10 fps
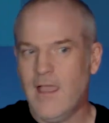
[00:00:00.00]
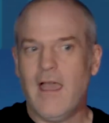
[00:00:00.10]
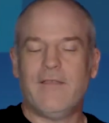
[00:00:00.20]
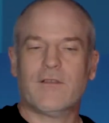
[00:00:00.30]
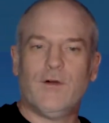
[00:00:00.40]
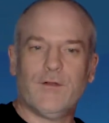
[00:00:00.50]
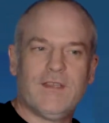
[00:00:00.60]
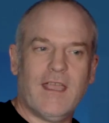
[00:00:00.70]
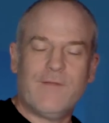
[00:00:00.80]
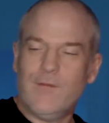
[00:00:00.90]
And of course,
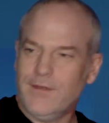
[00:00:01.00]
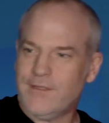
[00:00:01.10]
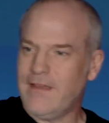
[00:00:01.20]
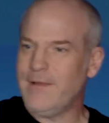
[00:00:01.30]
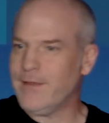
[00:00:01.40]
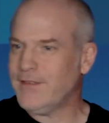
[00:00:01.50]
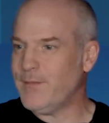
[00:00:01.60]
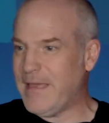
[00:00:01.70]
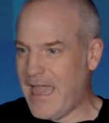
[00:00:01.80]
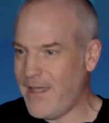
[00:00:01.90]
if we want developers to
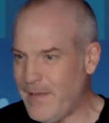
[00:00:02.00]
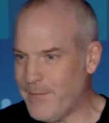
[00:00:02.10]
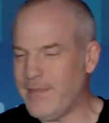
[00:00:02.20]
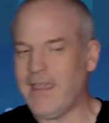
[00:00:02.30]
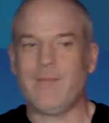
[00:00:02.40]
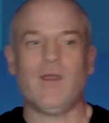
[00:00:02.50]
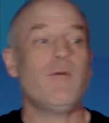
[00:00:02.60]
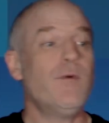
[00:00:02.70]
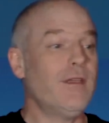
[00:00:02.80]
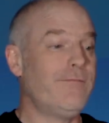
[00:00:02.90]
be happy with the API,
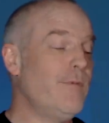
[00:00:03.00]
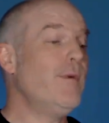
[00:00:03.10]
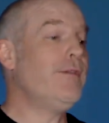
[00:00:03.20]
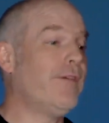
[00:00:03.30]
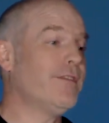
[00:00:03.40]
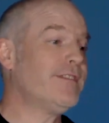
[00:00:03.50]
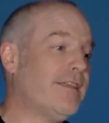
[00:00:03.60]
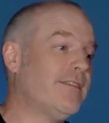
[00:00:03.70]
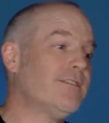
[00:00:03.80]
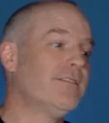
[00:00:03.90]
we want to follow
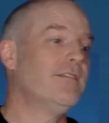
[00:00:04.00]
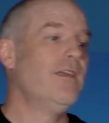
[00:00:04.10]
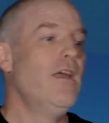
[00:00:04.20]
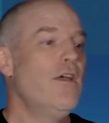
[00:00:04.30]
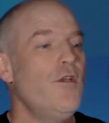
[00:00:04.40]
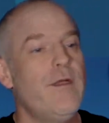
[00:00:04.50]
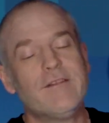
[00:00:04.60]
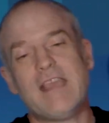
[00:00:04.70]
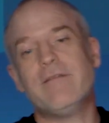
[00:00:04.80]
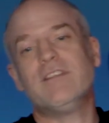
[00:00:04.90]
standards. Who here
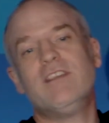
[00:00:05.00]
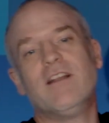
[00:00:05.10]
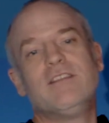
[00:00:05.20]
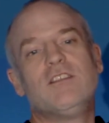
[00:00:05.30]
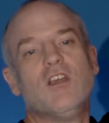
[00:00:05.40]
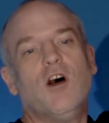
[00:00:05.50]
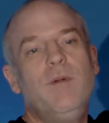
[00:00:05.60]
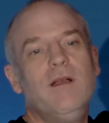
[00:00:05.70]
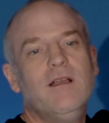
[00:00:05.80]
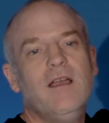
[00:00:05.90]
has ever started a job
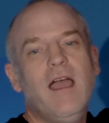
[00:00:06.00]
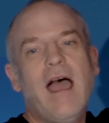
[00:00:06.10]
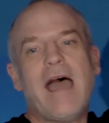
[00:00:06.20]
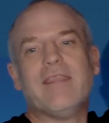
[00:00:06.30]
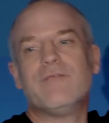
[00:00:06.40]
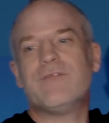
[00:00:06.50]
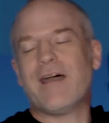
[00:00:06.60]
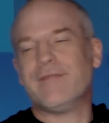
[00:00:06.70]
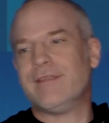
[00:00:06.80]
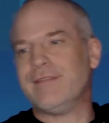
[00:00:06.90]
and then
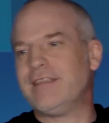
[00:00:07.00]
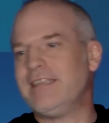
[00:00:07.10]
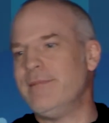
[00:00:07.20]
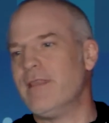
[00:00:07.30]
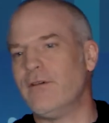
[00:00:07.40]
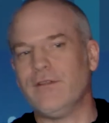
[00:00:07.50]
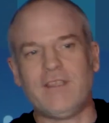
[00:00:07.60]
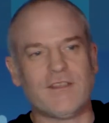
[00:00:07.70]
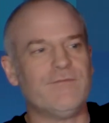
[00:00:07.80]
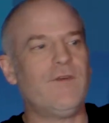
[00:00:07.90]
found that the team they're on
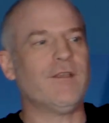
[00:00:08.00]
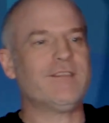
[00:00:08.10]
doesn't follow